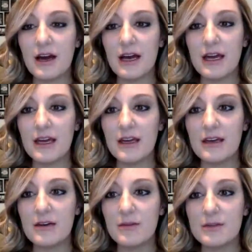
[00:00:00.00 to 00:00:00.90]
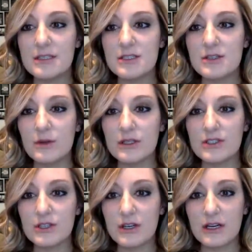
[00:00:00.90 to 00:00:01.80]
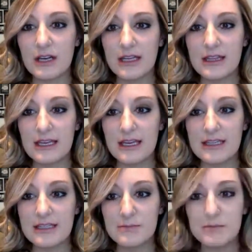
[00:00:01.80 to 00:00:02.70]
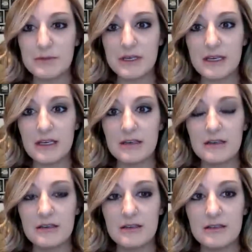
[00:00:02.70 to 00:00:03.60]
I wasn't totally sure on. I think it's B.